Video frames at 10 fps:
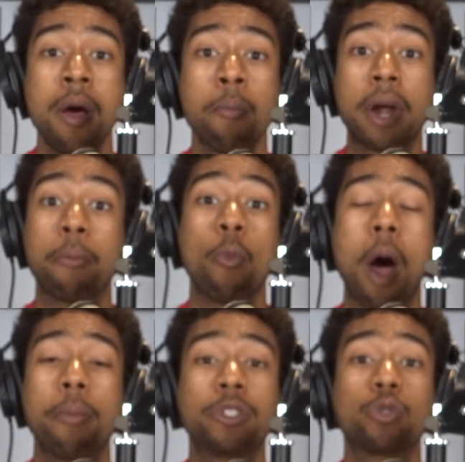But
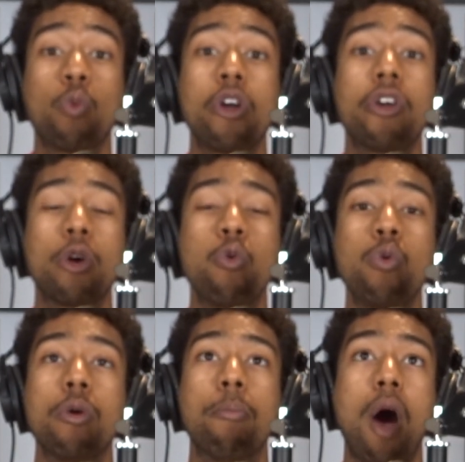I'm just wondering who
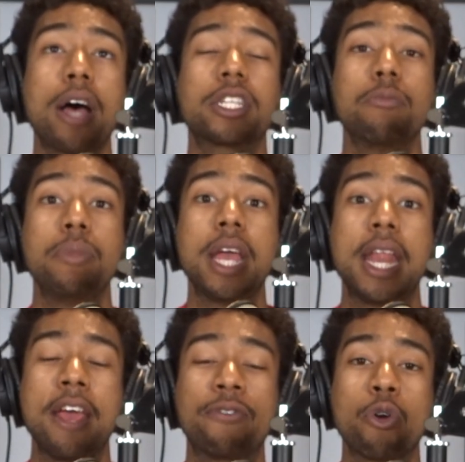the boss could be
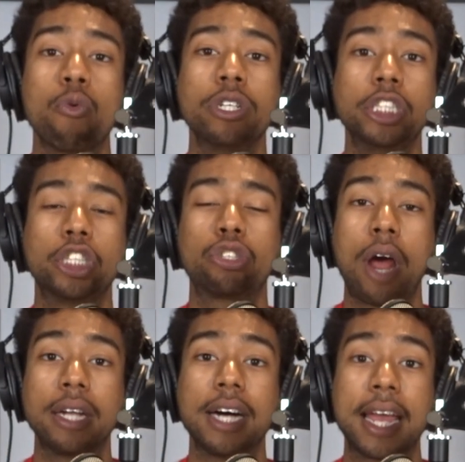and if they're really just
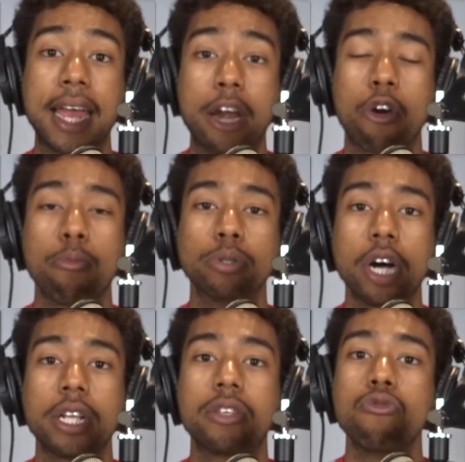trying to like get her
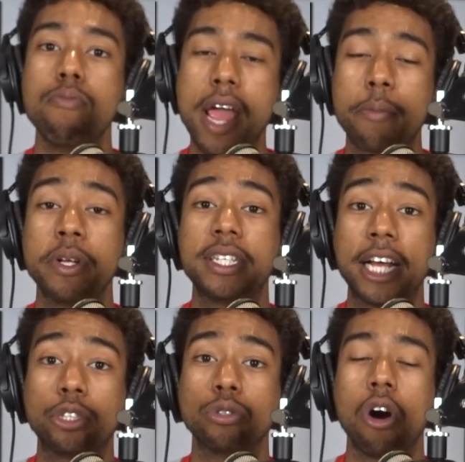blood to make
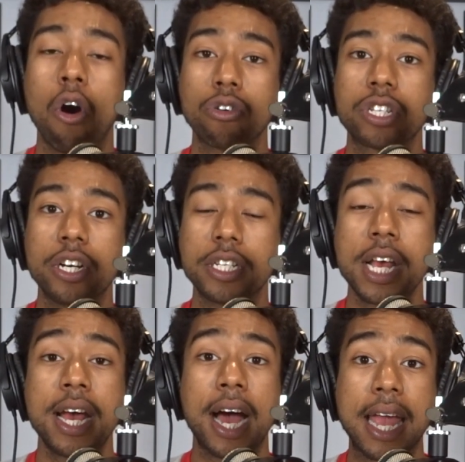potential Hulks. Because
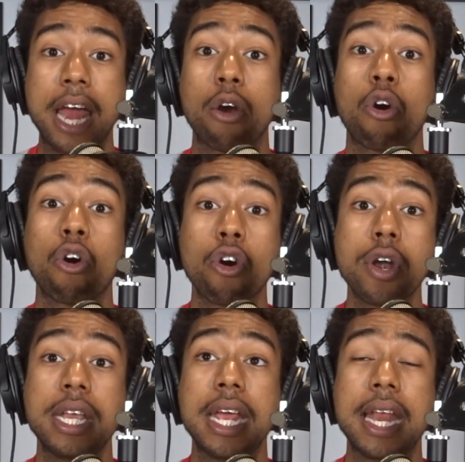again, her
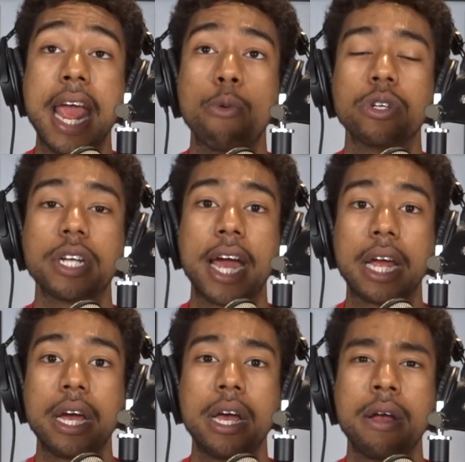DNA was
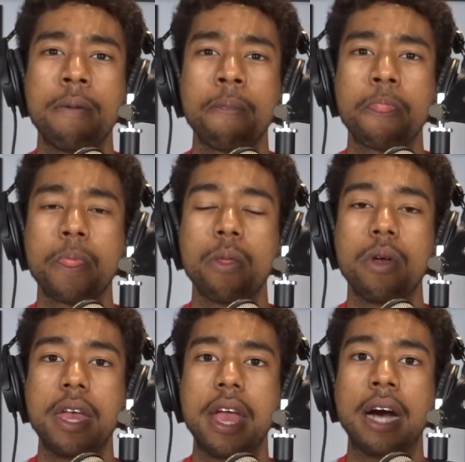like
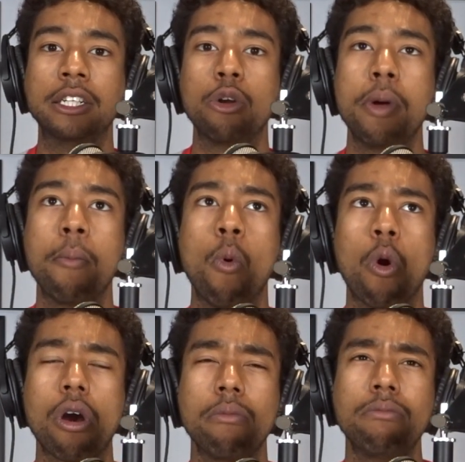a little bit
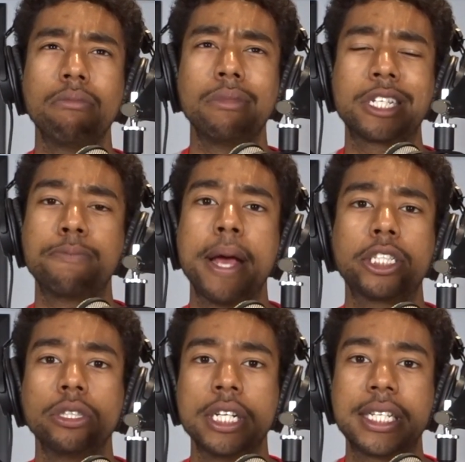more
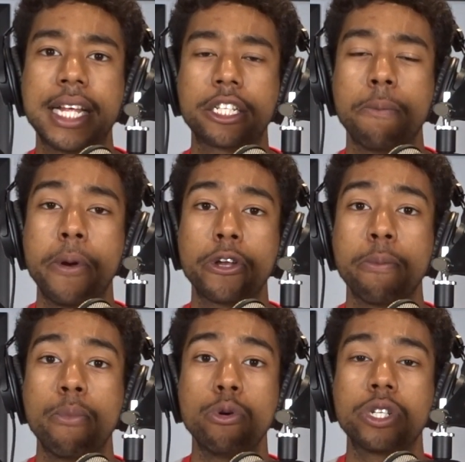special in a sense compared to
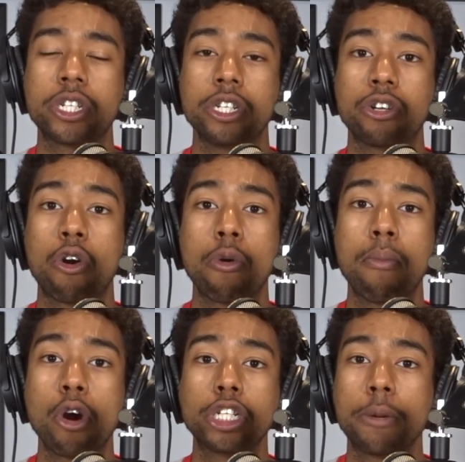Bruce's, because her
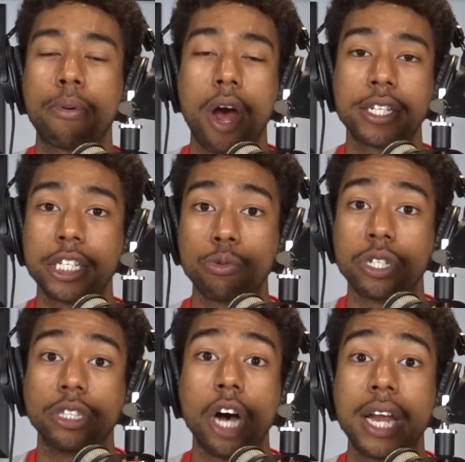merging process
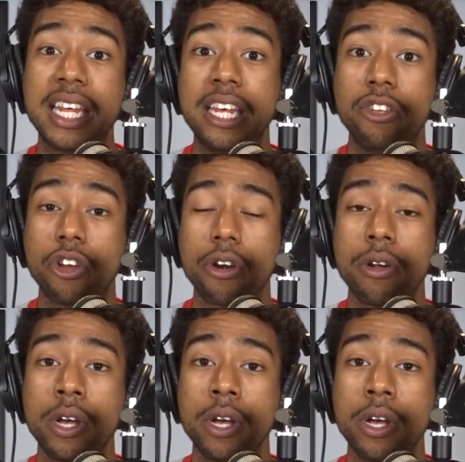was a lot easier.